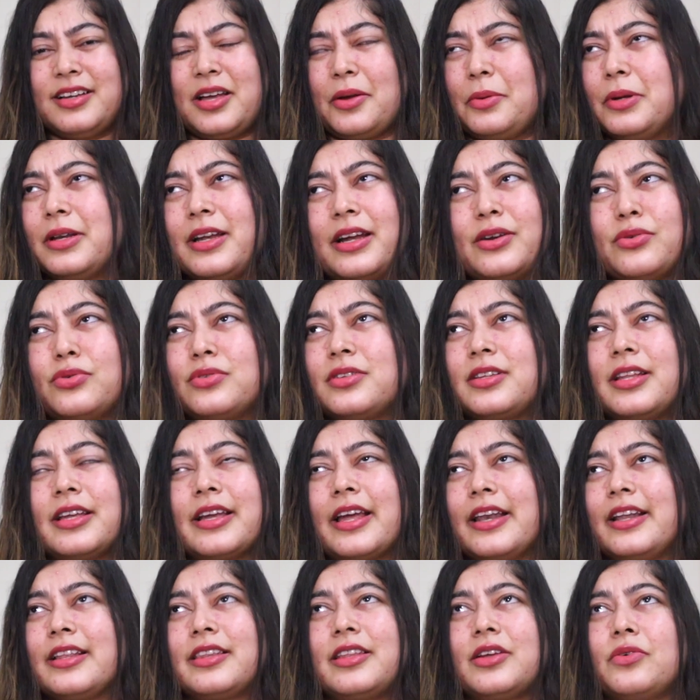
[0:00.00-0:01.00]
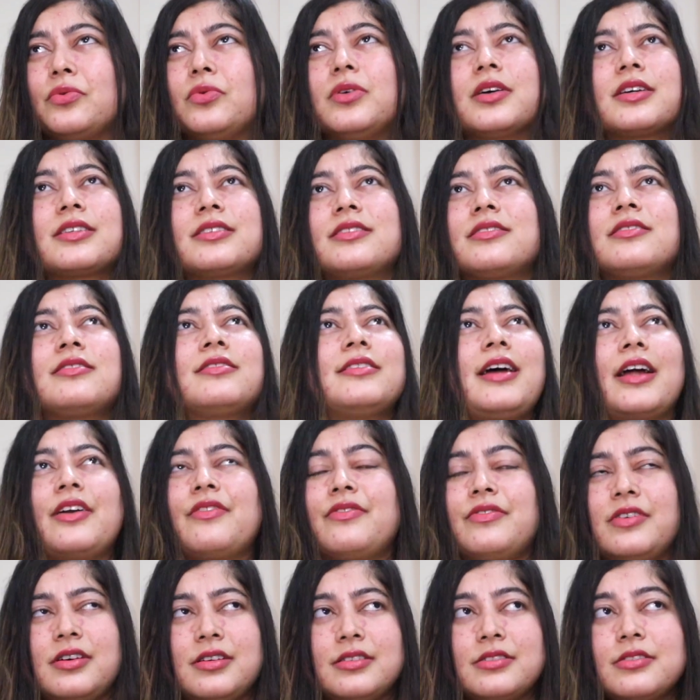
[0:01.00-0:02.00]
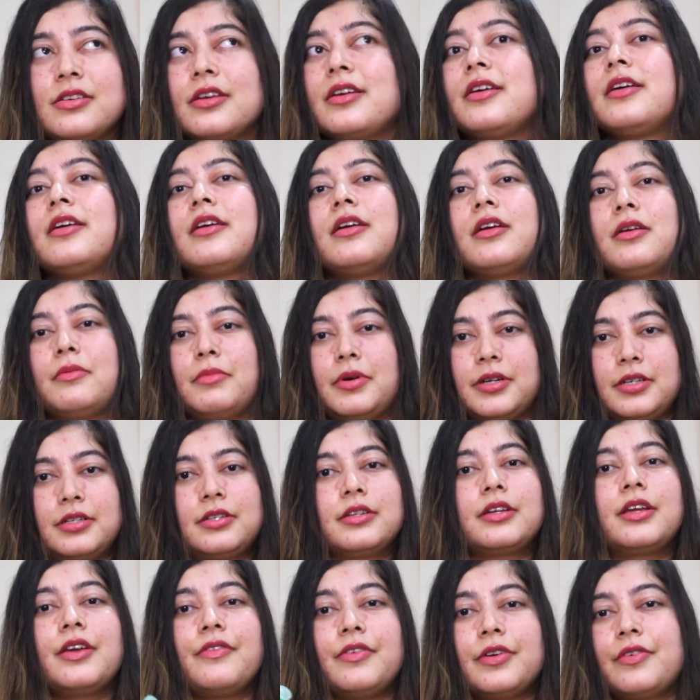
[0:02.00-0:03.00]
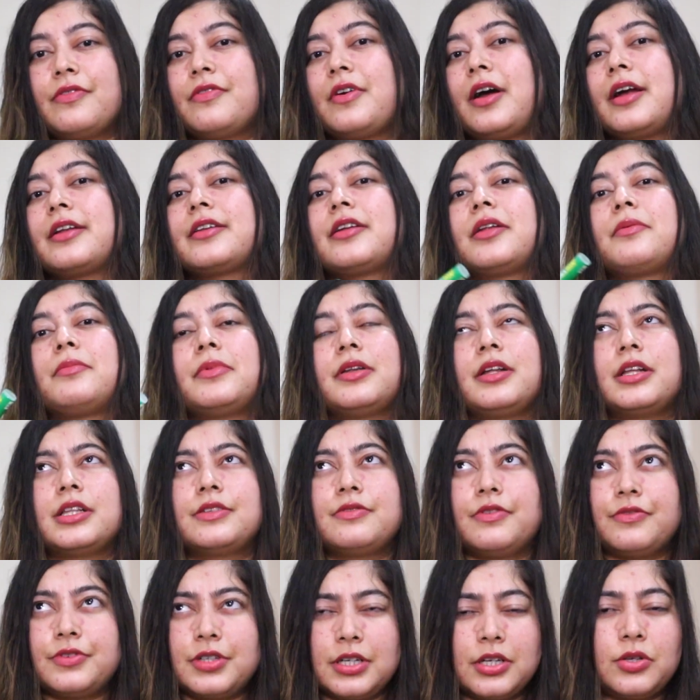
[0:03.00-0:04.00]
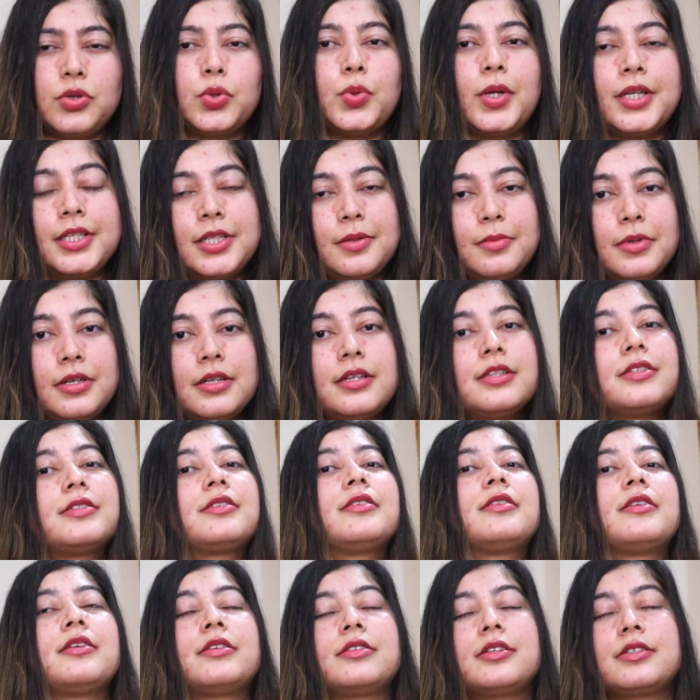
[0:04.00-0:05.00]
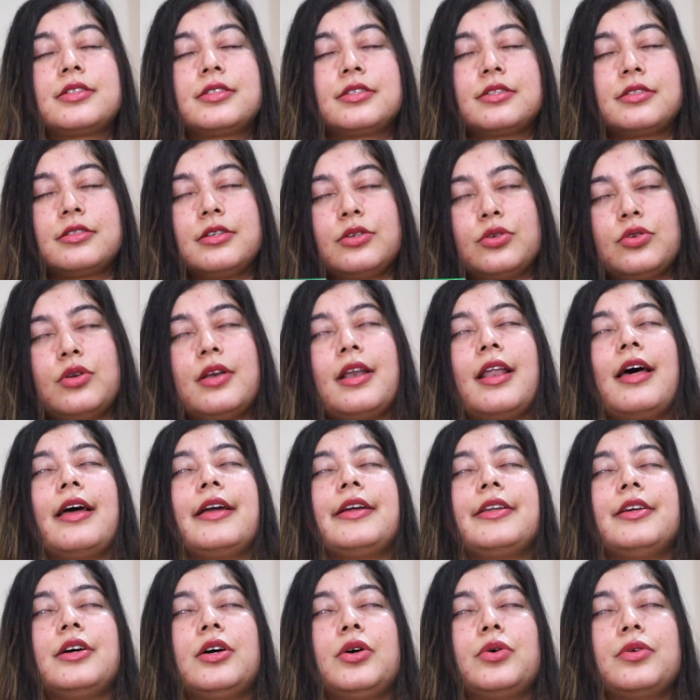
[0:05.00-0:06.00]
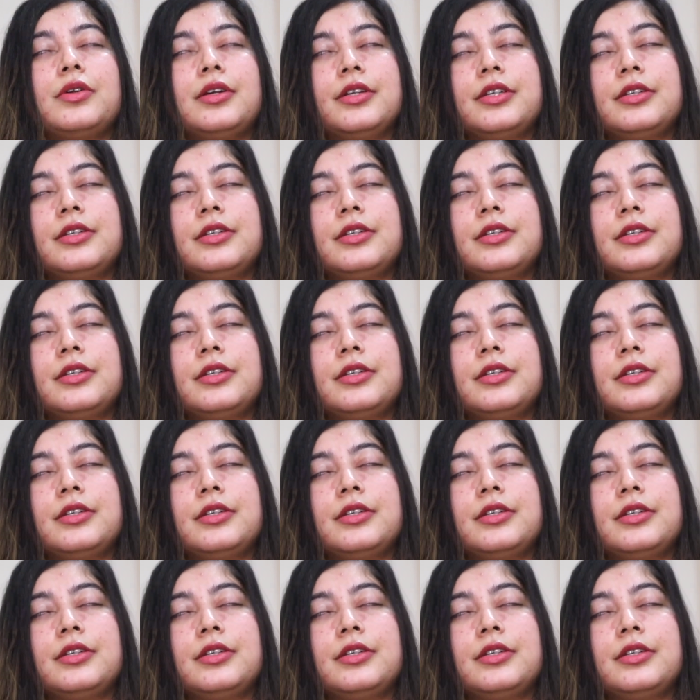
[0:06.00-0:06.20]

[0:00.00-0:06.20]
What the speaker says: I mean, I don't think anything works that fast, but give it 5-10 minutes, 15-20 minutes. Just lie down.